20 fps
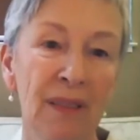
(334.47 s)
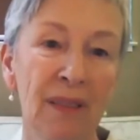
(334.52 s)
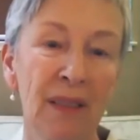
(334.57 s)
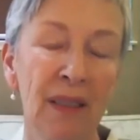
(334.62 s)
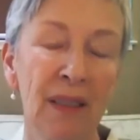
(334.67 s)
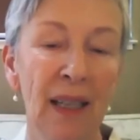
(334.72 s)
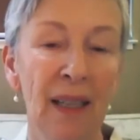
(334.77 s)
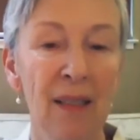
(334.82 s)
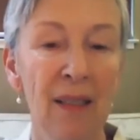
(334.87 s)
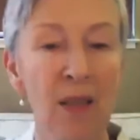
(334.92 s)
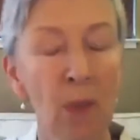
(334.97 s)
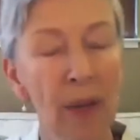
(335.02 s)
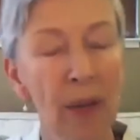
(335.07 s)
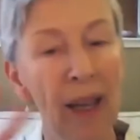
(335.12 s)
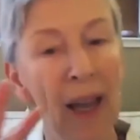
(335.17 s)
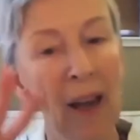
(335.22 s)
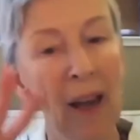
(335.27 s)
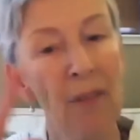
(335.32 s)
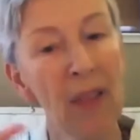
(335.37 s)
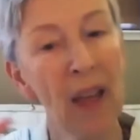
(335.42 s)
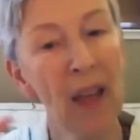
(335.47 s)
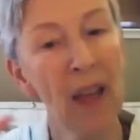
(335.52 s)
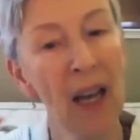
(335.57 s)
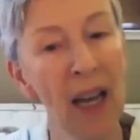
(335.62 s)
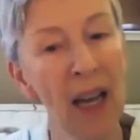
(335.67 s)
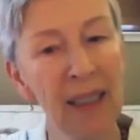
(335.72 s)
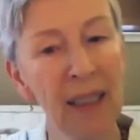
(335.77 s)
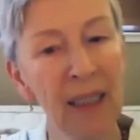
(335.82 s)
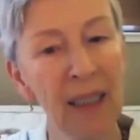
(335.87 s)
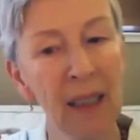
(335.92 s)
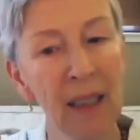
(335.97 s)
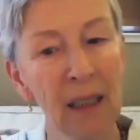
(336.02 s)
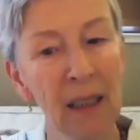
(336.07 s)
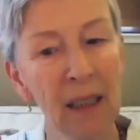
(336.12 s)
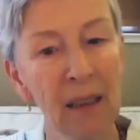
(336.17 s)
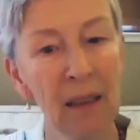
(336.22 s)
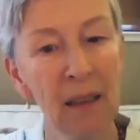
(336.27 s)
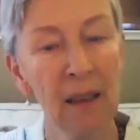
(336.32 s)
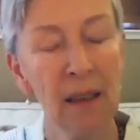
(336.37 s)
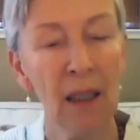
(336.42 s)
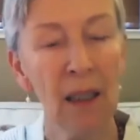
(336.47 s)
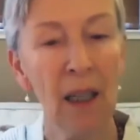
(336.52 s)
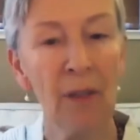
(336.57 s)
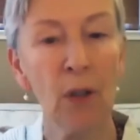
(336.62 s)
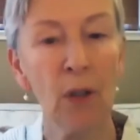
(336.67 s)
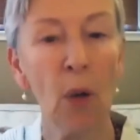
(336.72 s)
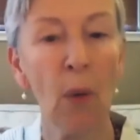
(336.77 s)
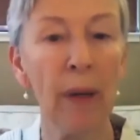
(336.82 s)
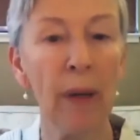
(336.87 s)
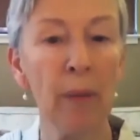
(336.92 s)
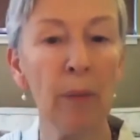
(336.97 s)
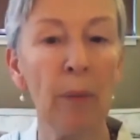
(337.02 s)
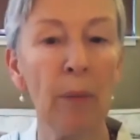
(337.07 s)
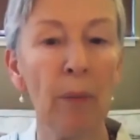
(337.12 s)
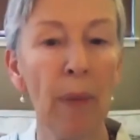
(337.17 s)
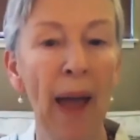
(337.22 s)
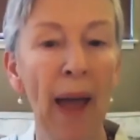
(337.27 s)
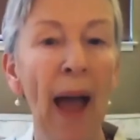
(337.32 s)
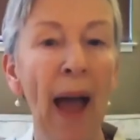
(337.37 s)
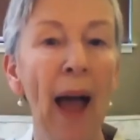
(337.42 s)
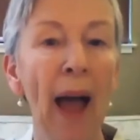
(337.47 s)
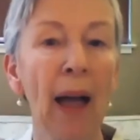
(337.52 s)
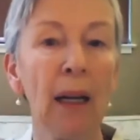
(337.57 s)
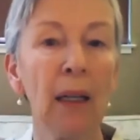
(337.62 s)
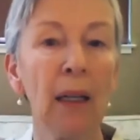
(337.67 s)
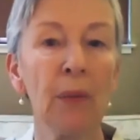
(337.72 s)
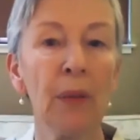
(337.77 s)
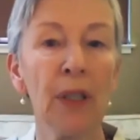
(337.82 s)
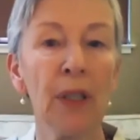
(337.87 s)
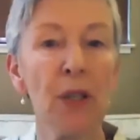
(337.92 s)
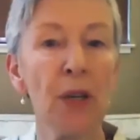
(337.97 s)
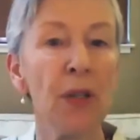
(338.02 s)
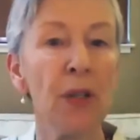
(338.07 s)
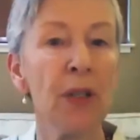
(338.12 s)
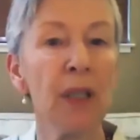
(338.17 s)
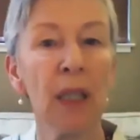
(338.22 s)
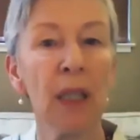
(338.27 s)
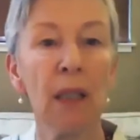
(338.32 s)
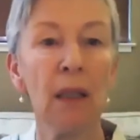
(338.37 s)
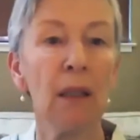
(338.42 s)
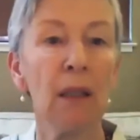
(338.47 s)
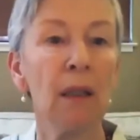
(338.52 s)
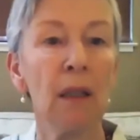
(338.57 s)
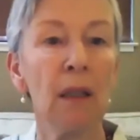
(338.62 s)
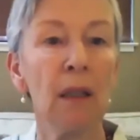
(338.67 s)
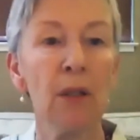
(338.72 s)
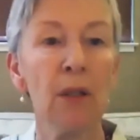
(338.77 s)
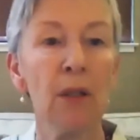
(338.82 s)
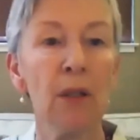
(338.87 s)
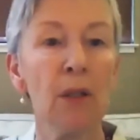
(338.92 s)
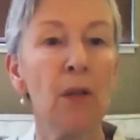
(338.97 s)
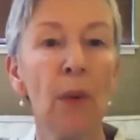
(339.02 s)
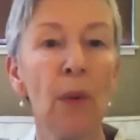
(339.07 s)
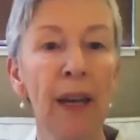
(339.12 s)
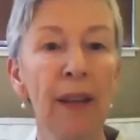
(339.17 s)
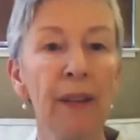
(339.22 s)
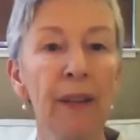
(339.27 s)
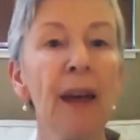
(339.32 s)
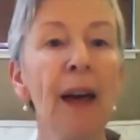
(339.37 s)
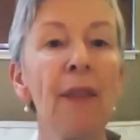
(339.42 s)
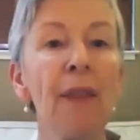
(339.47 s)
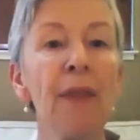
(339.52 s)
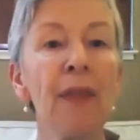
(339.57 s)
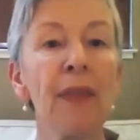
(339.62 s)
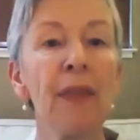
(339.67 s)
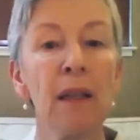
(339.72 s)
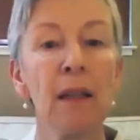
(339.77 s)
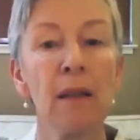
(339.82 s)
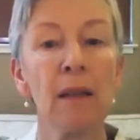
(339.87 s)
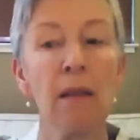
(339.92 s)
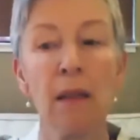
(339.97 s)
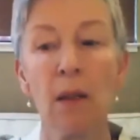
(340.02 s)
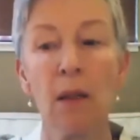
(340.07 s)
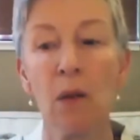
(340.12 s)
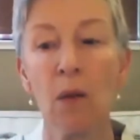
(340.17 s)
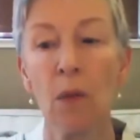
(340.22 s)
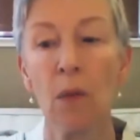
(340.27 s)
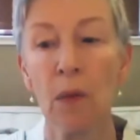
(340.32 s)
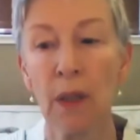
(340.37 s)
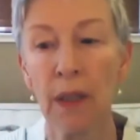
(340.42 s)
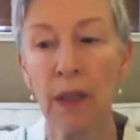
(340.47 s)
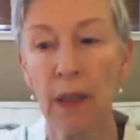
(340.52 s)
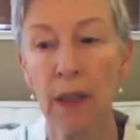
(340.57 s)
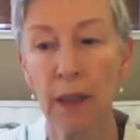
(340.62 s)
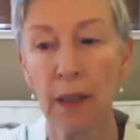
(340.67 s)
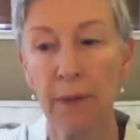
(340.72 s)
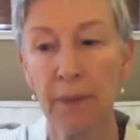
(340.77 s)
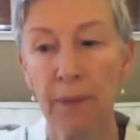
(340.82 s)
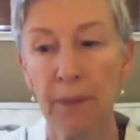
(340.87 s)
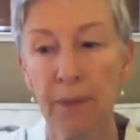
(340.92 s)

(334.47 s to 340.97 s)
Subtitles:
And so we have the idea of going back, returning to the way that things were.